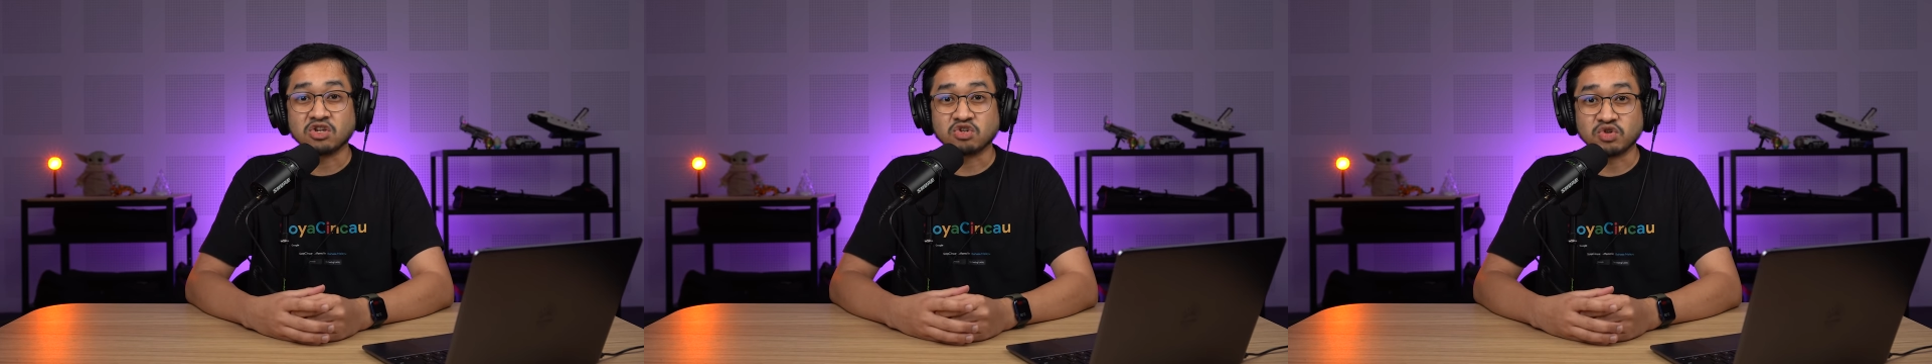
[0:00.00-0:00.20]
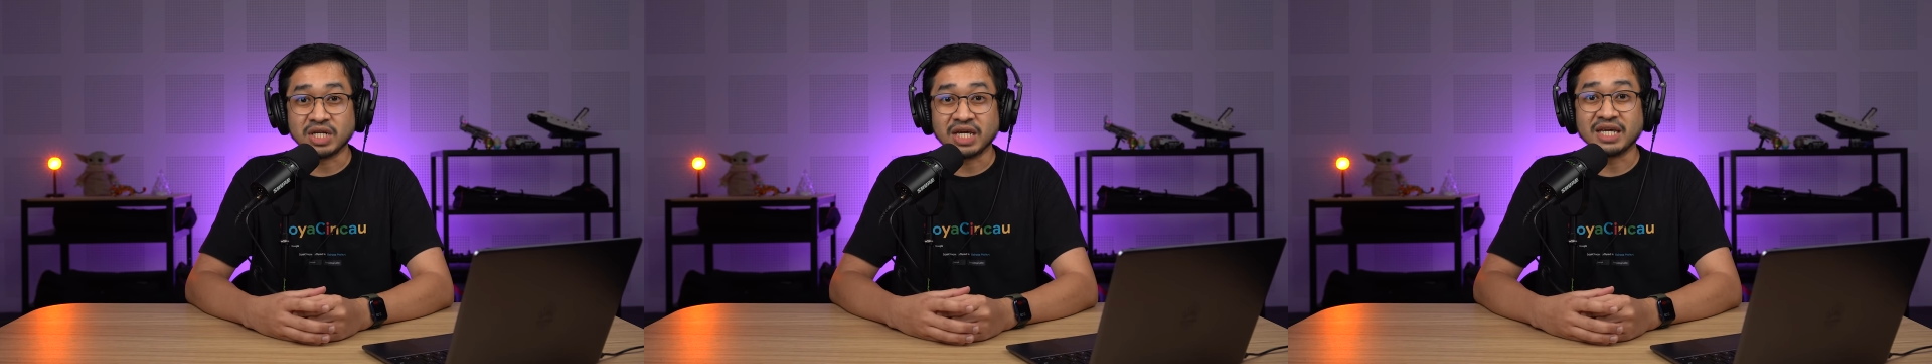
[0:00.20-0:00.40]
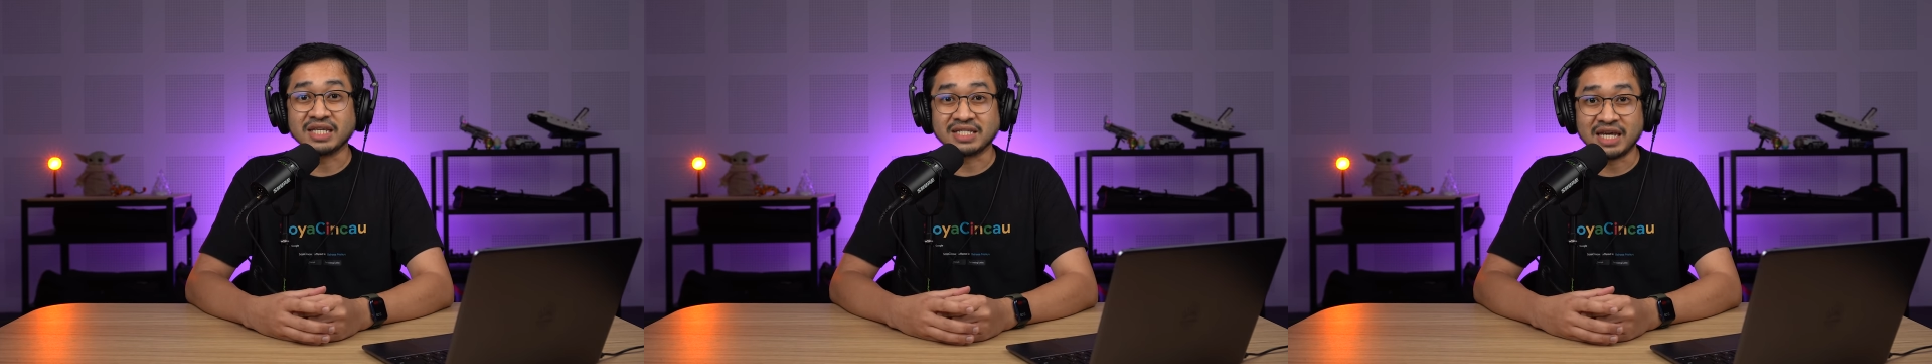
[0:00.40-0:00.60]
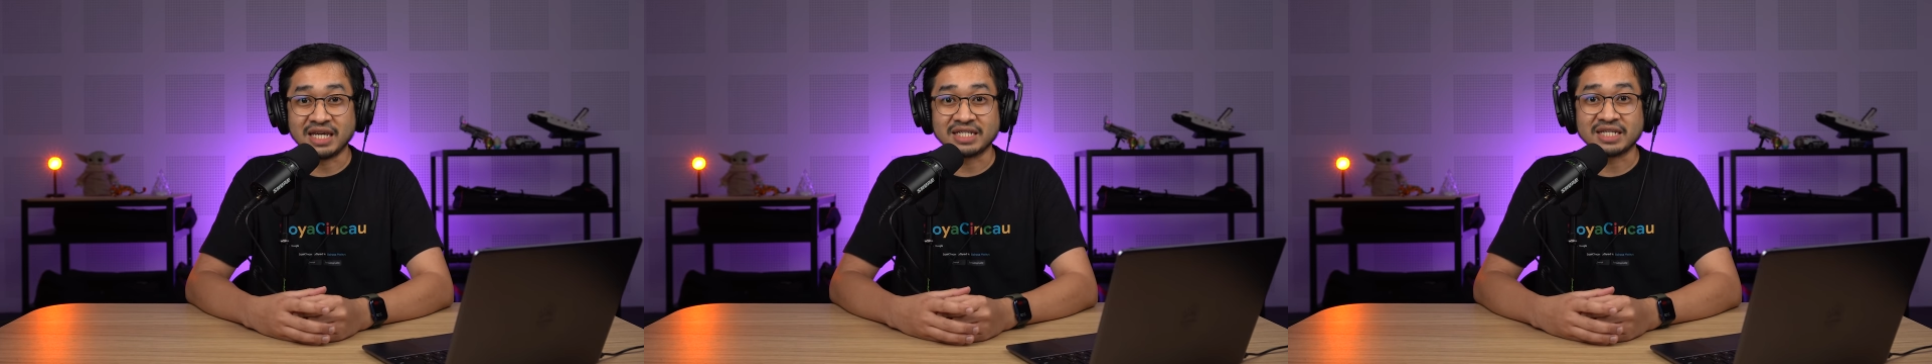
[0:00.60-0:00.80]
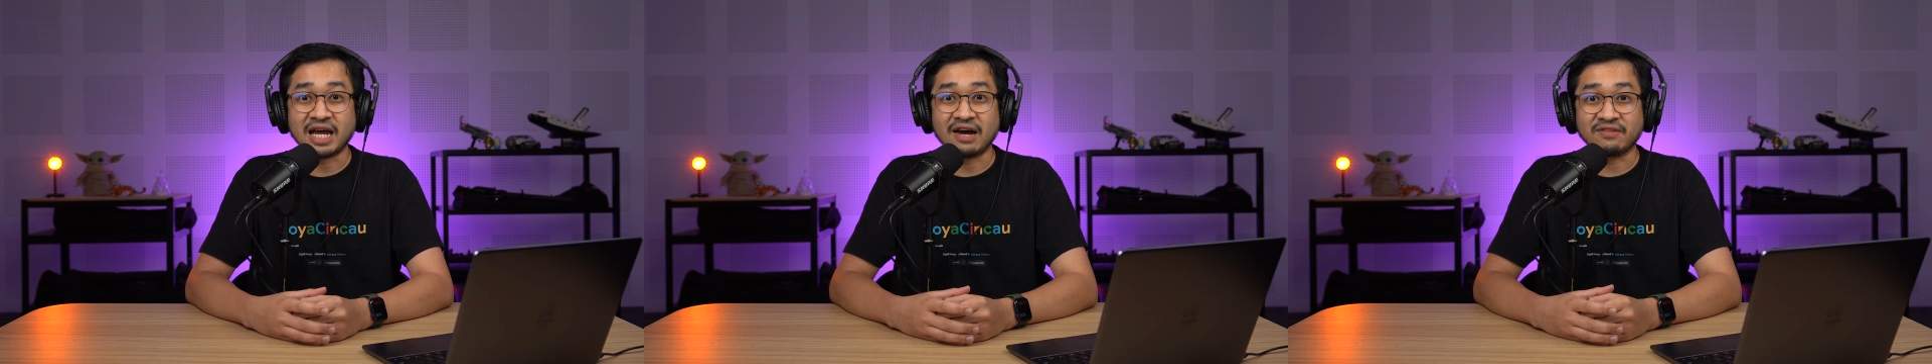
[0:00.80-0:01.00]
28
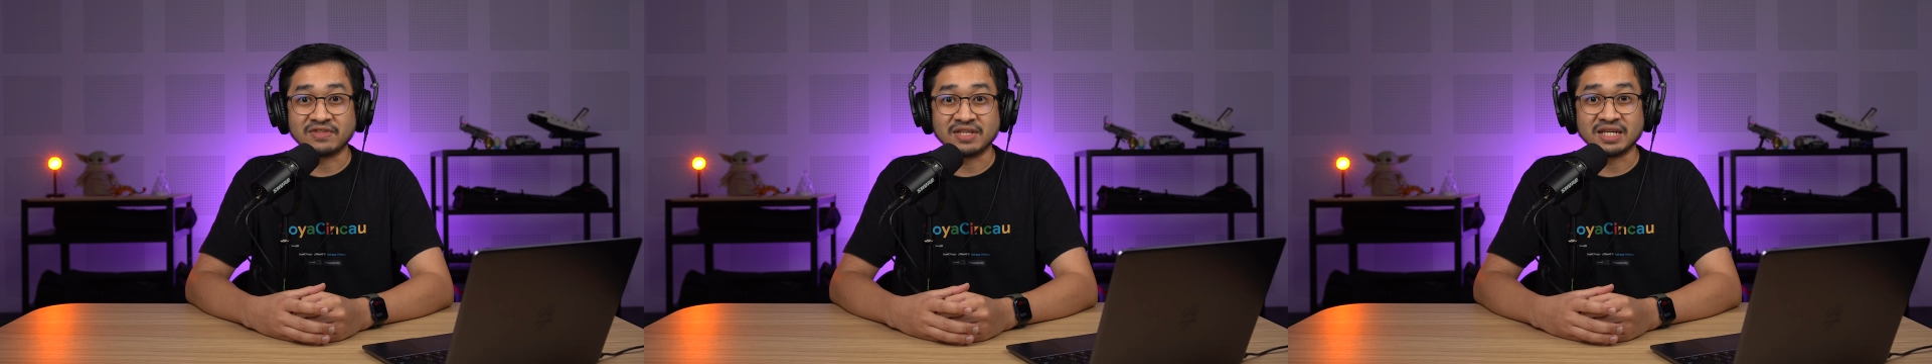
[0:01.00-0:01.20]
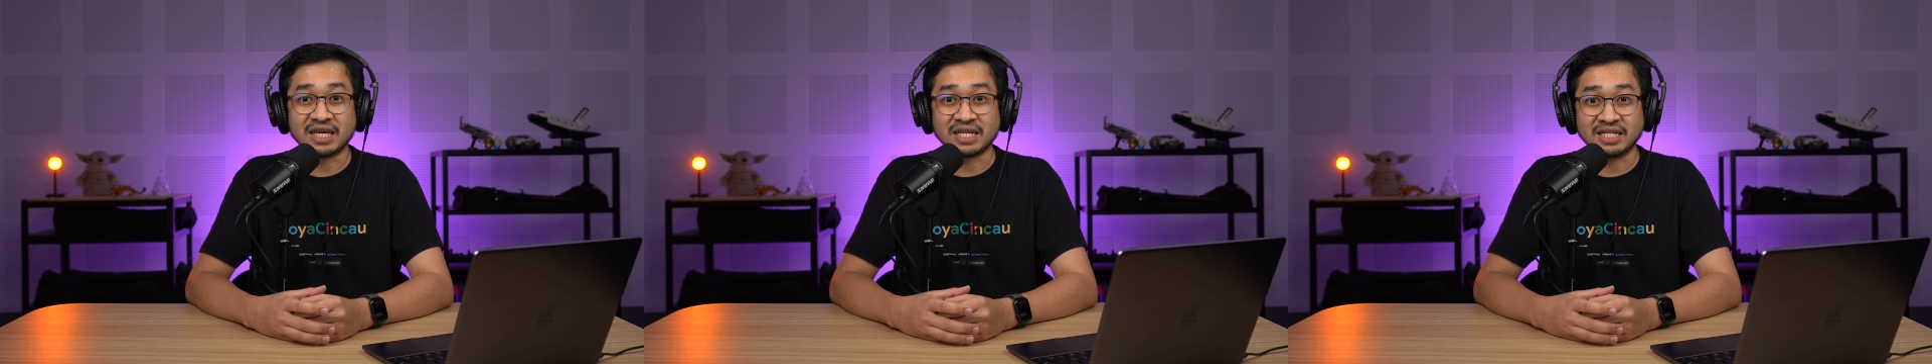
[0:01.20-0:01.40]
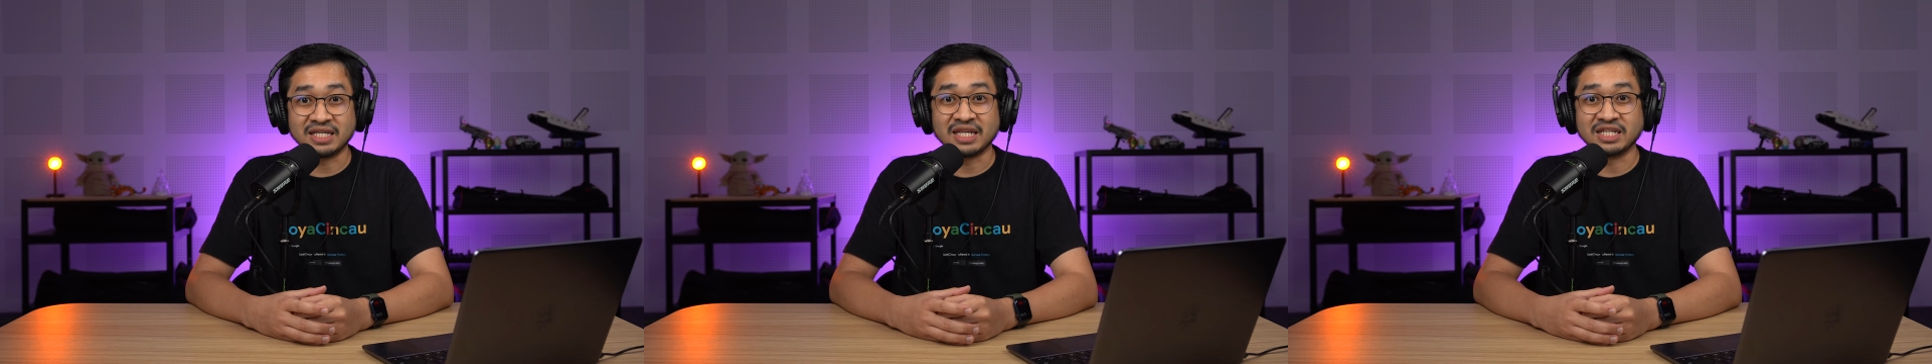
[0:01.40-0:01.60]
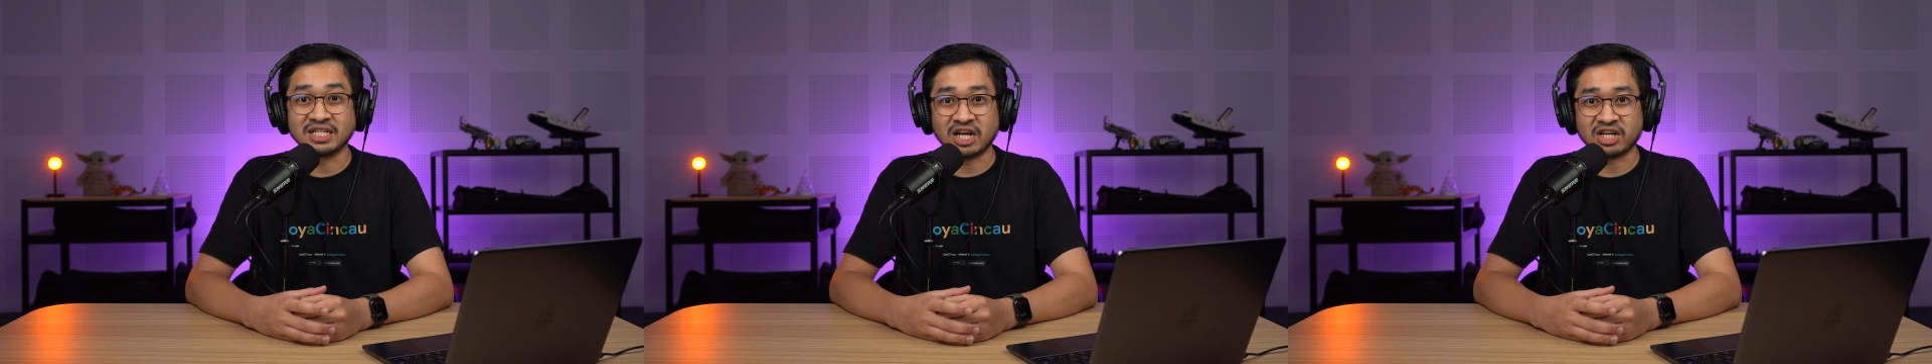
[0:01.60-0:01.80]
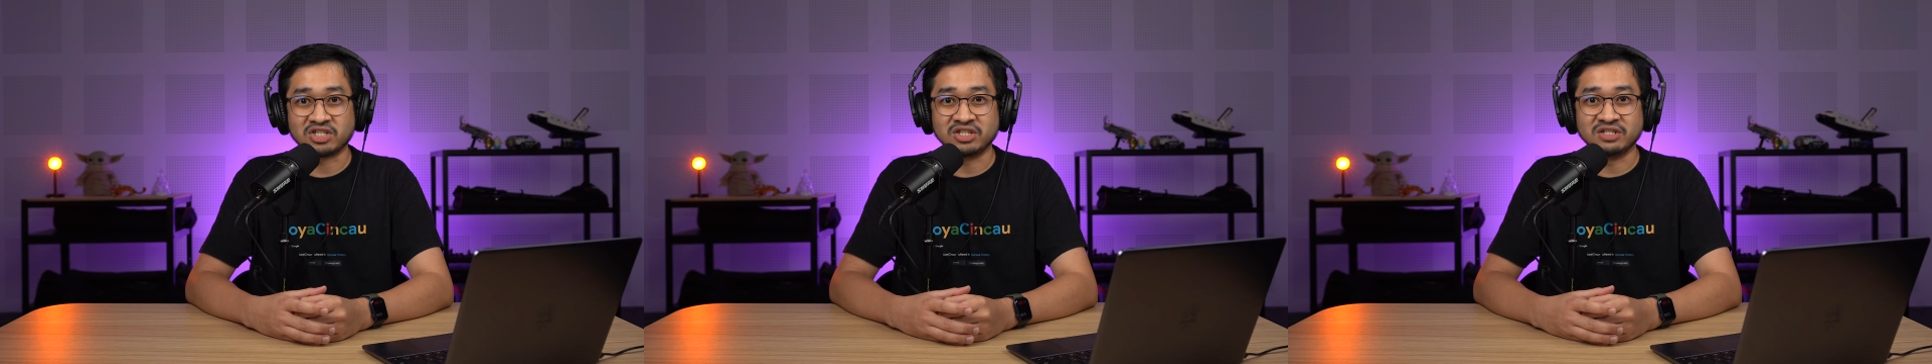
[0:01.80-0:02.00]
days after getting the
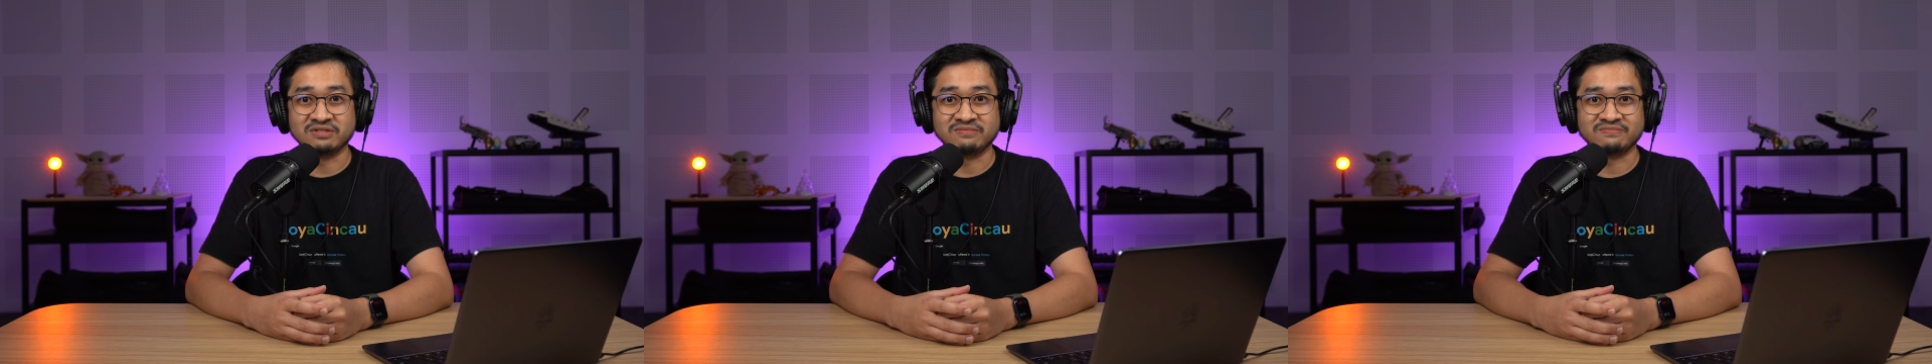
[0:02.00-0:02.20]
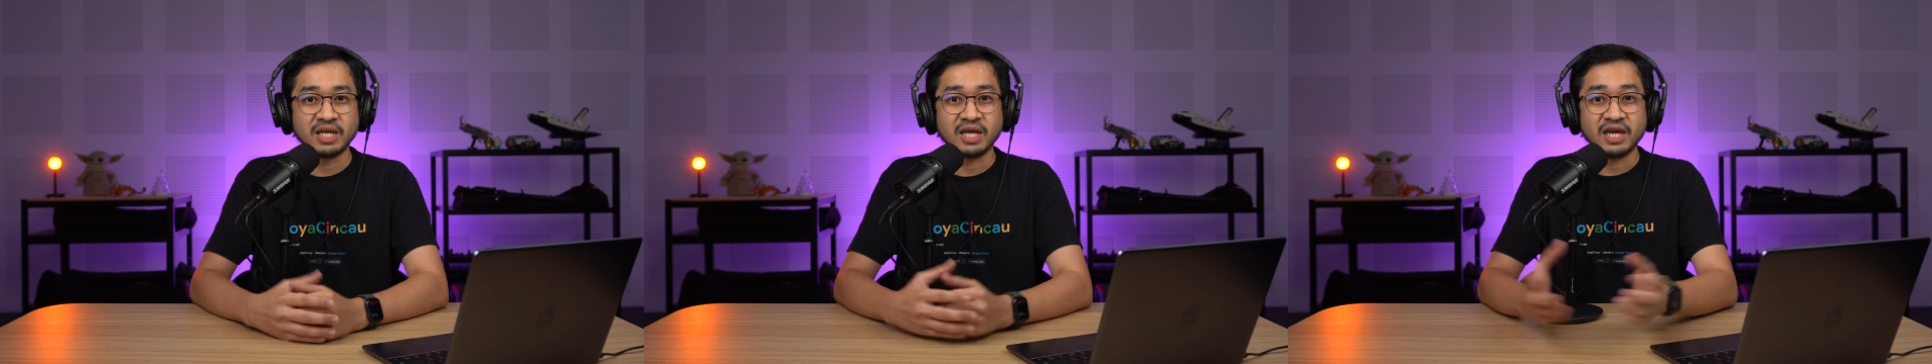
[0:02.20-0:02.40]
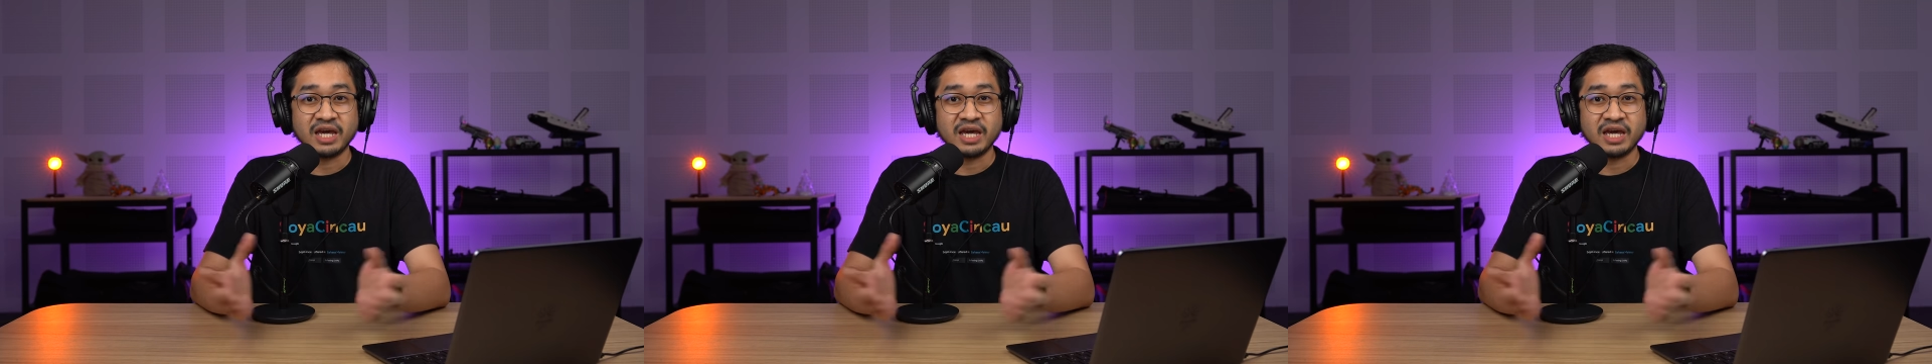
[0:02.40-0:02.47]
injection.